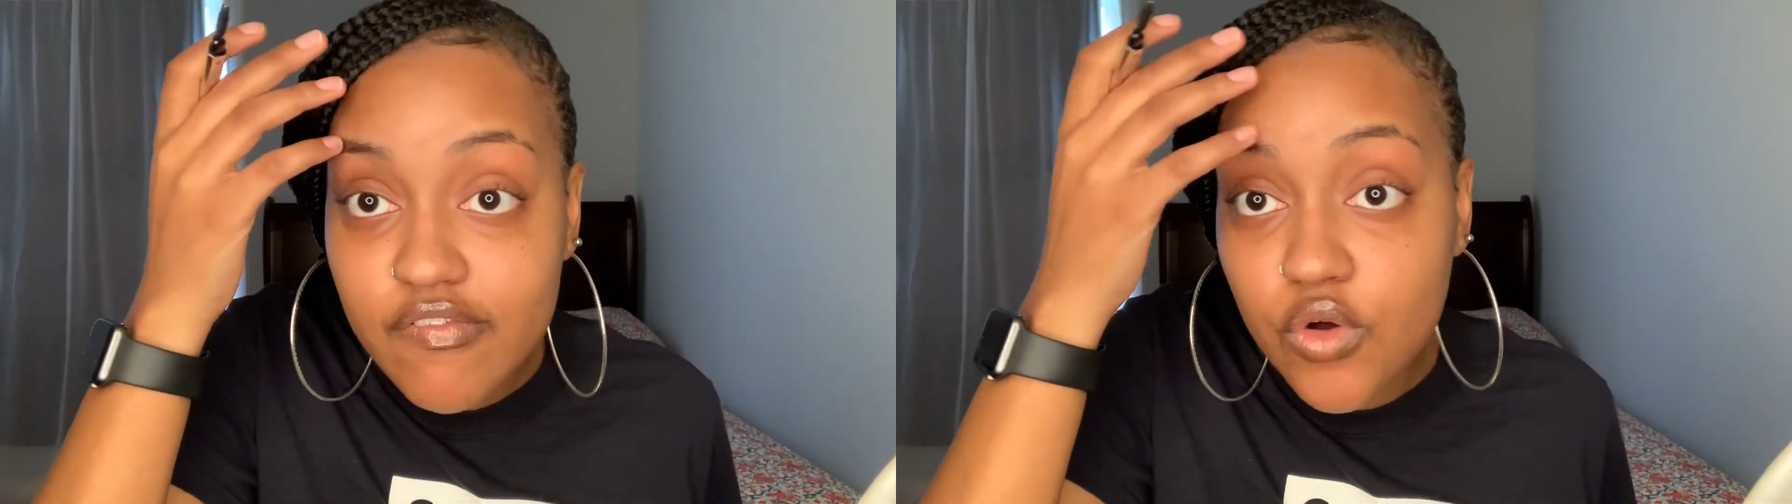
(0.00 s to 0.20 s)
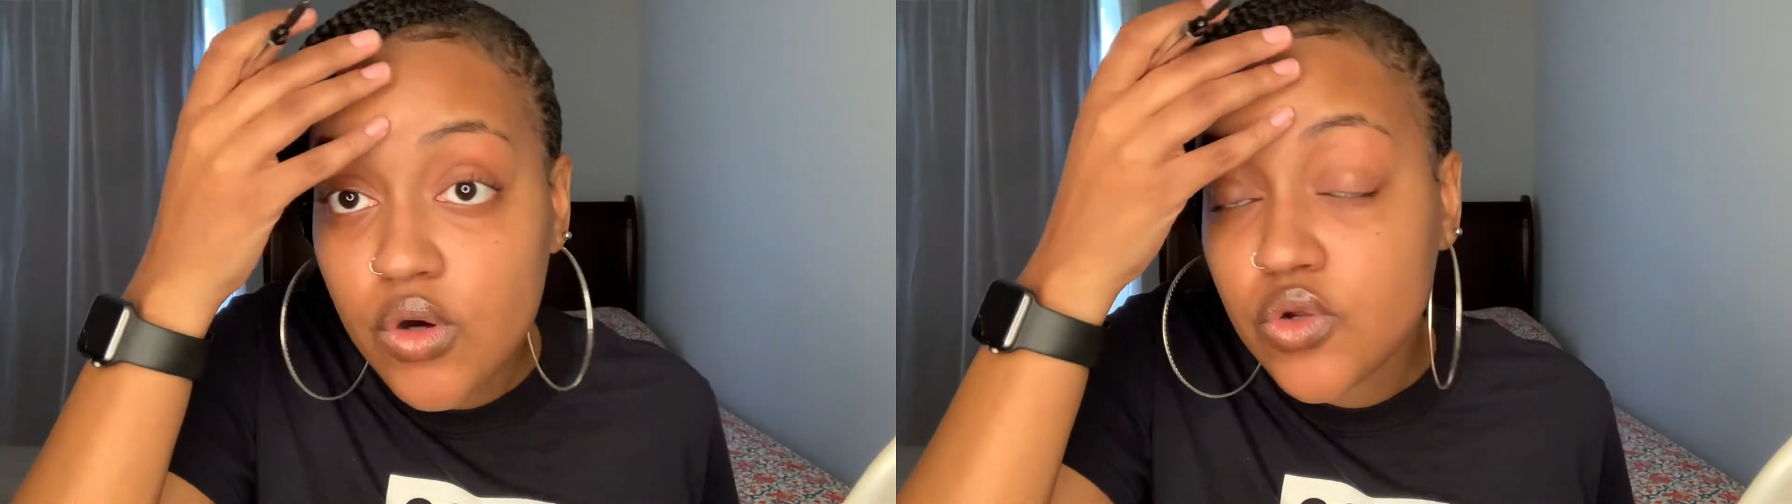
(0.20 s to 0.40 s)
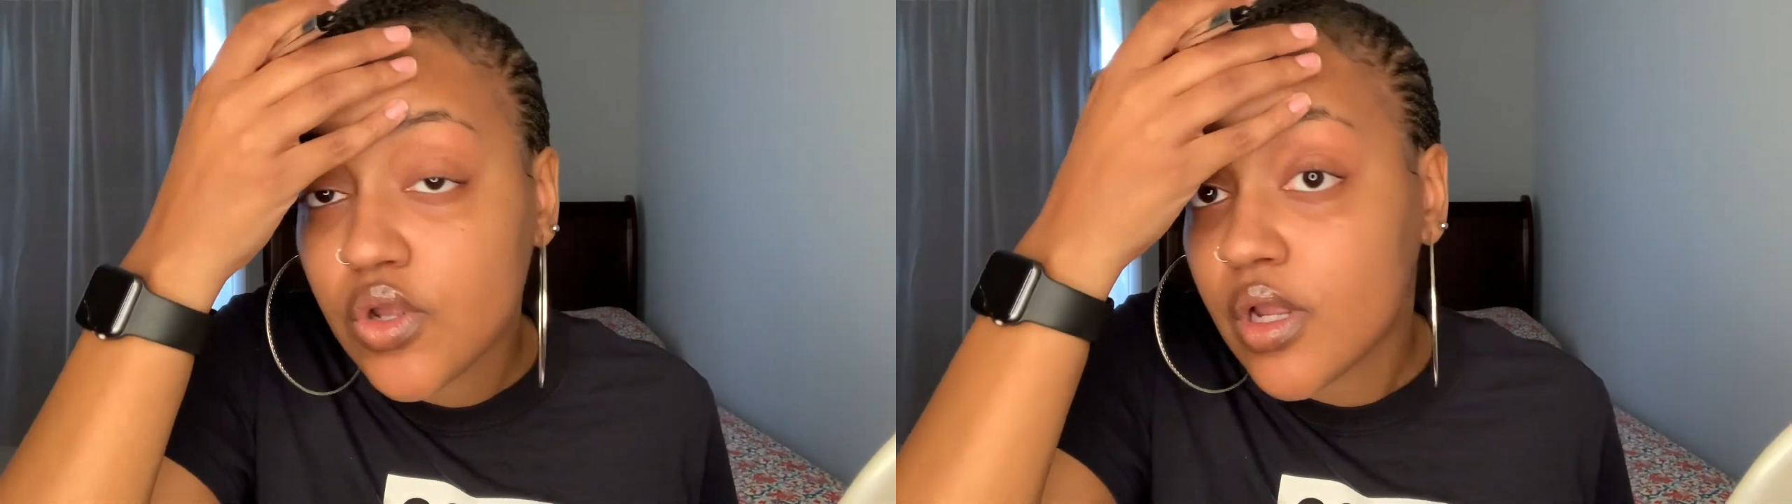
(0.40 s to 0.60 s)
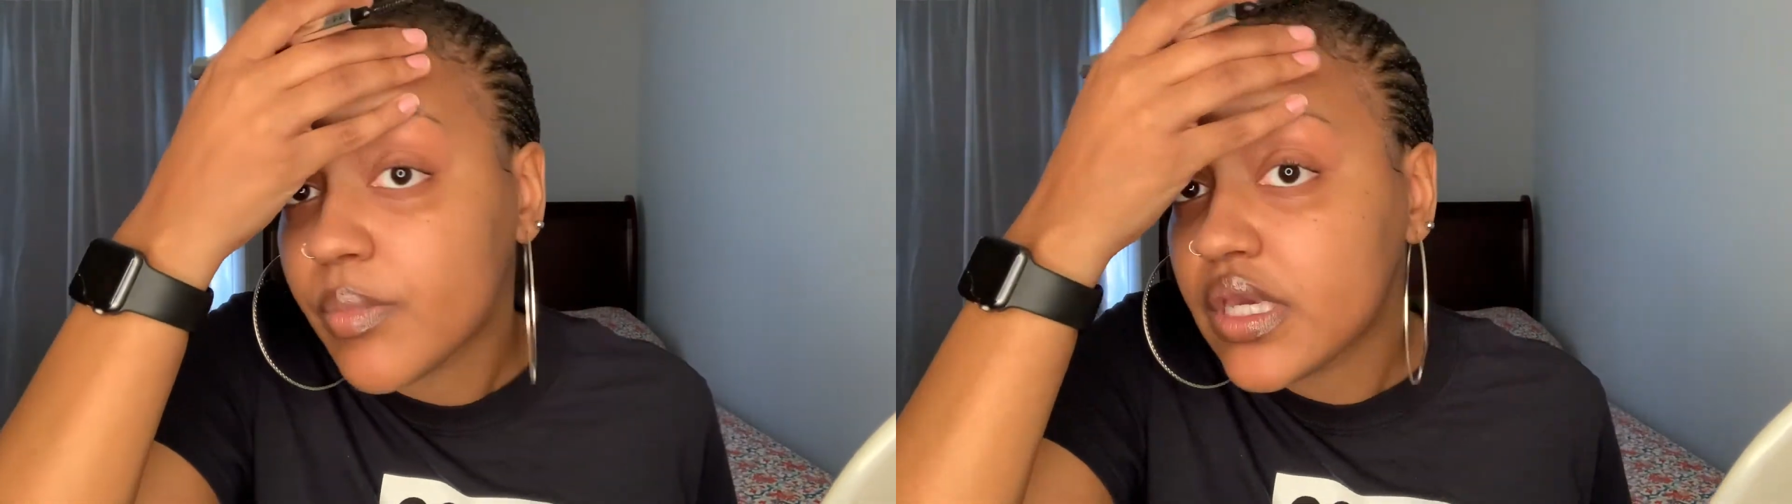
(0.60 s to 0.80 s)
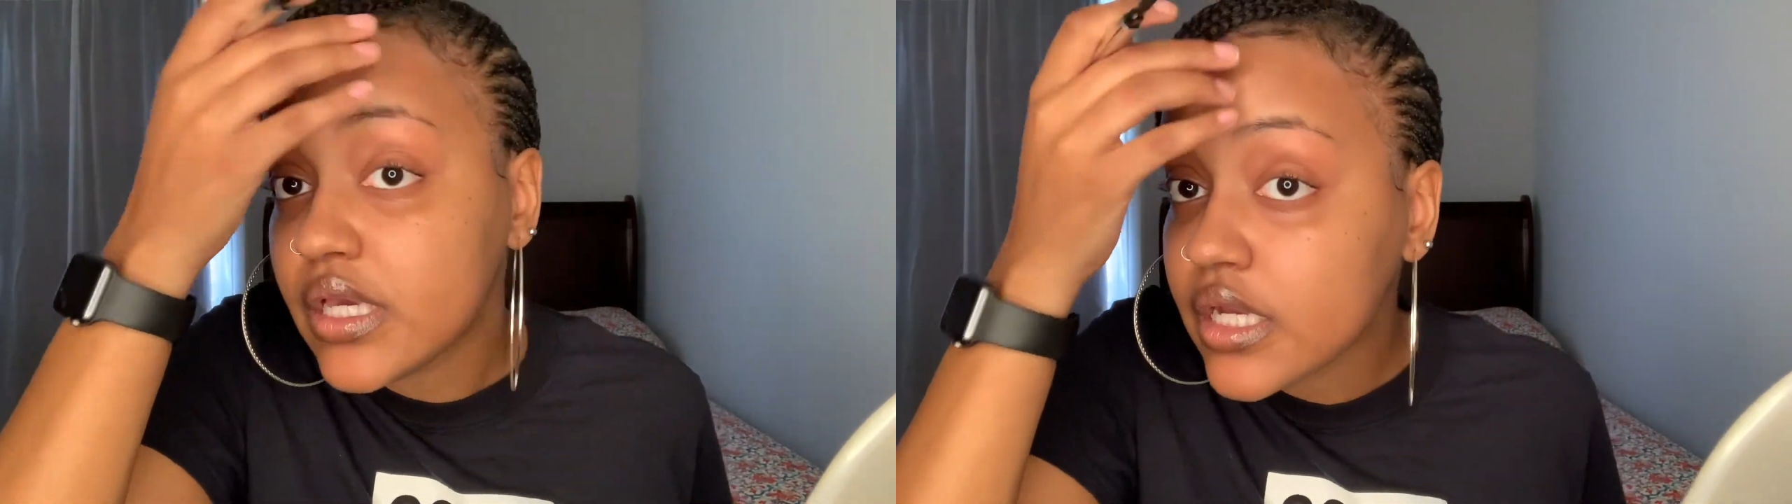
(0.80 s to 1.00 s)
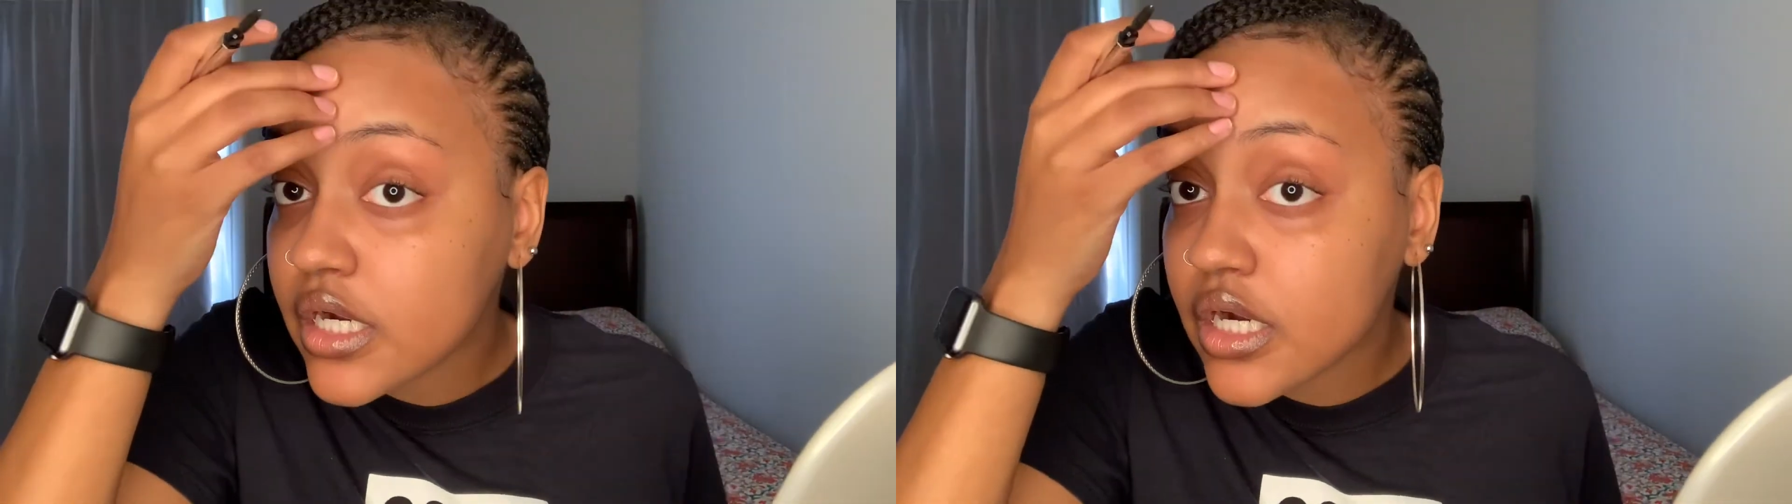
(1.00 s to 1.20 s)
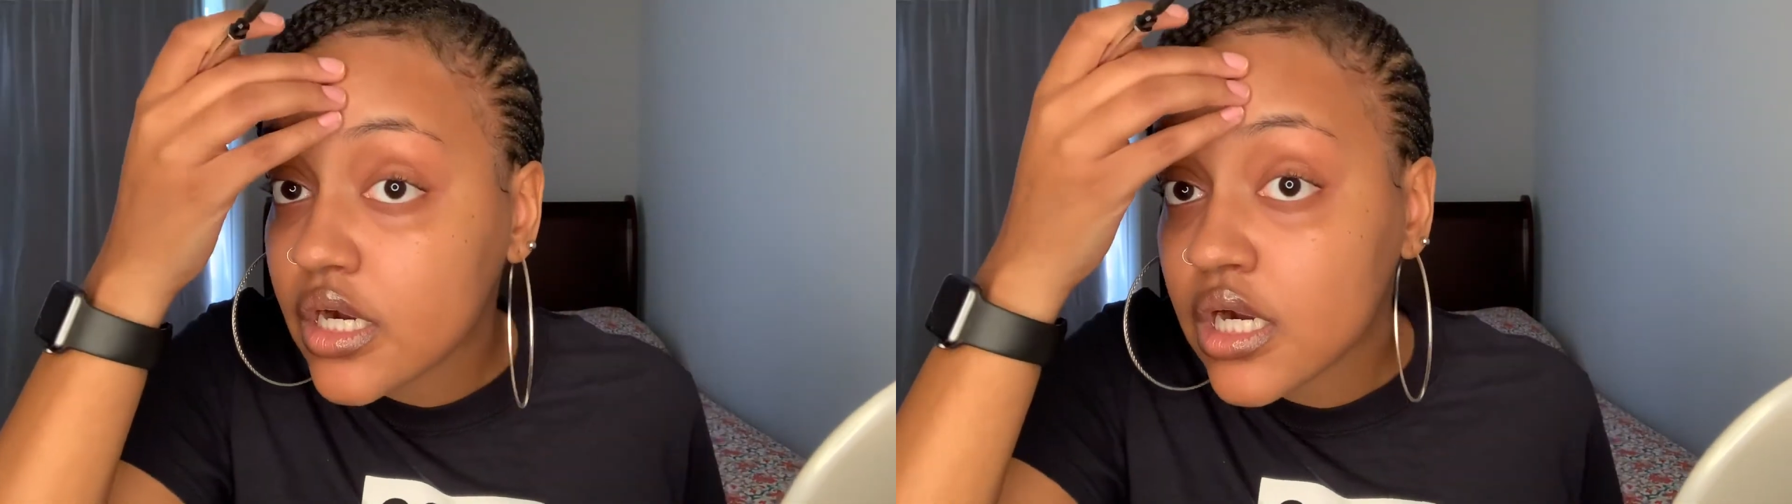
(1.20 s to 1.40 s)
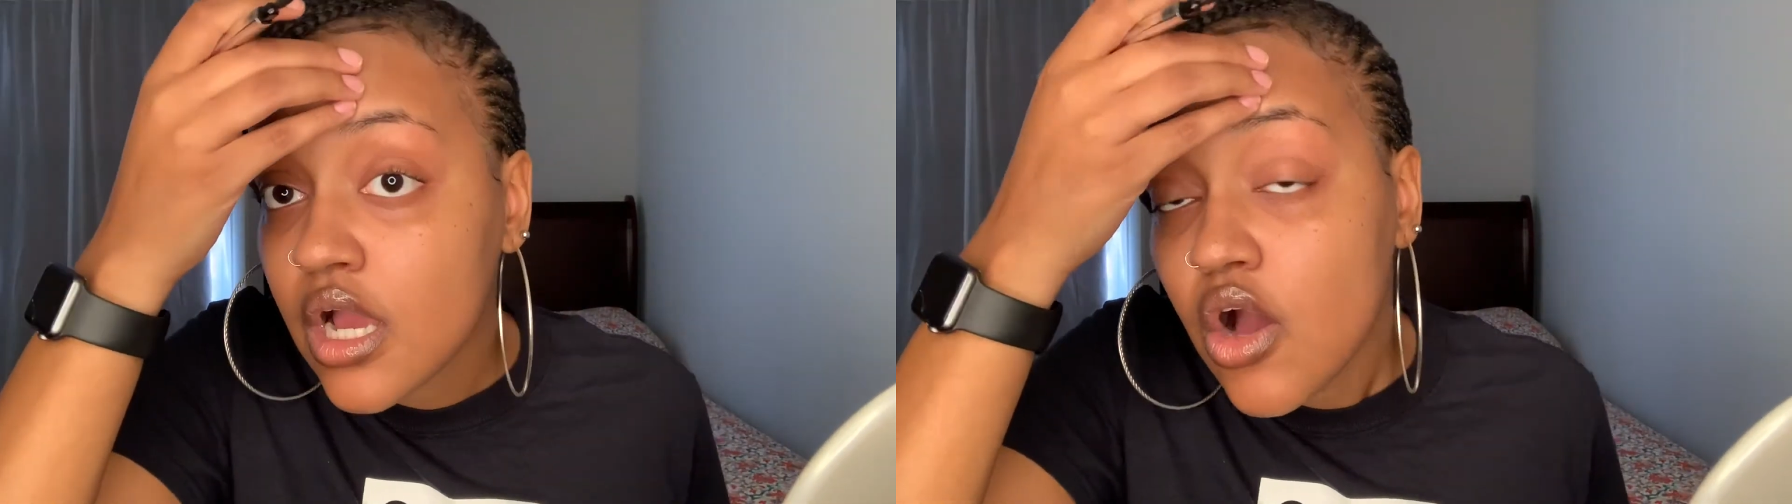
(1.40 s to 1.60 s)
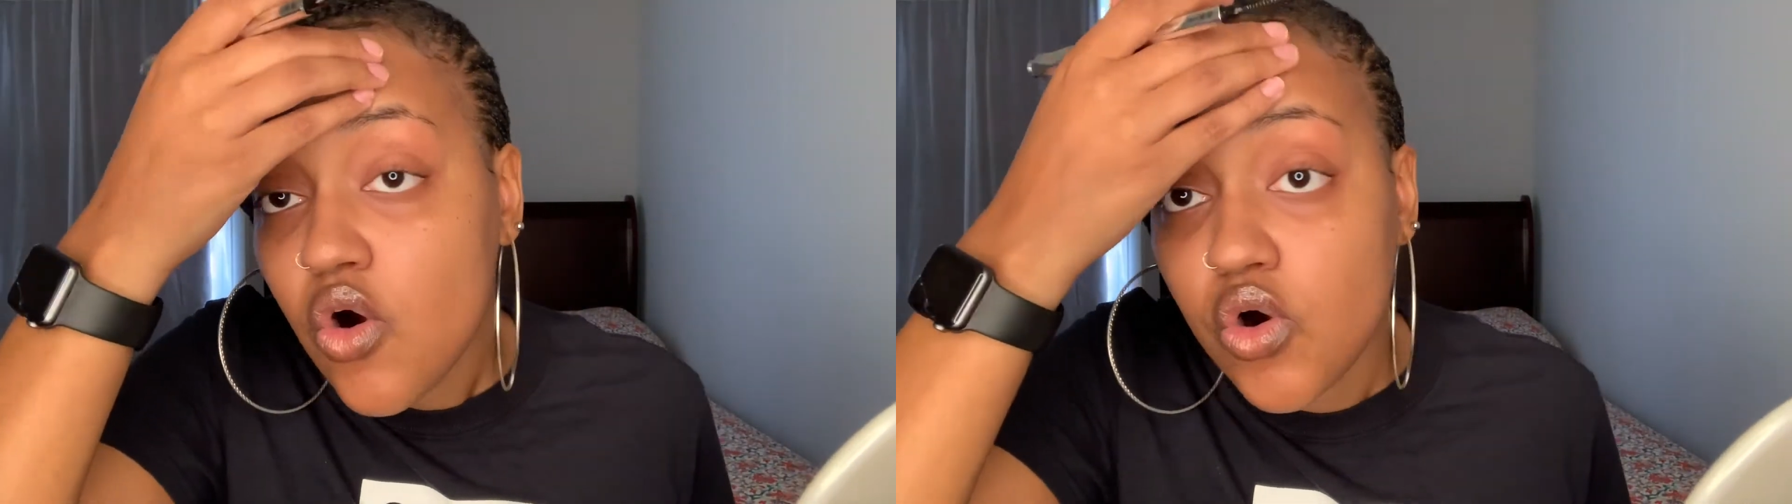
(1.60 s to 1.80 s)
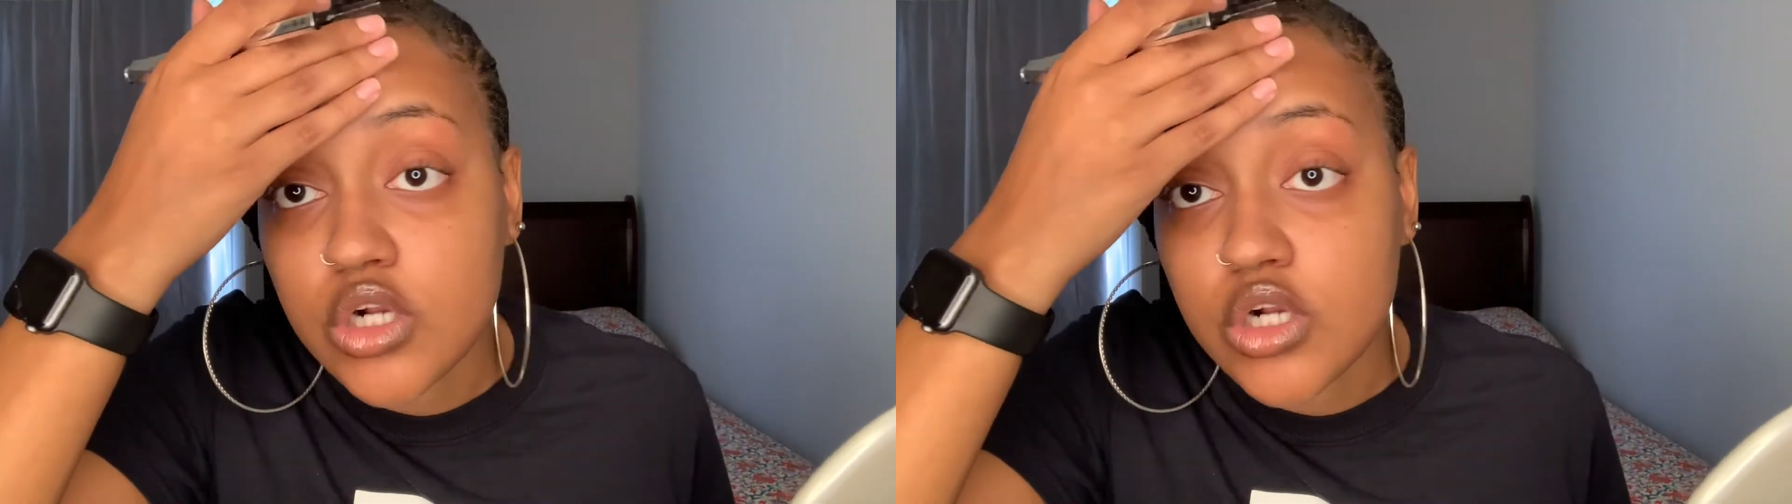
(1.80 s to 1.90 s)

going on up here, or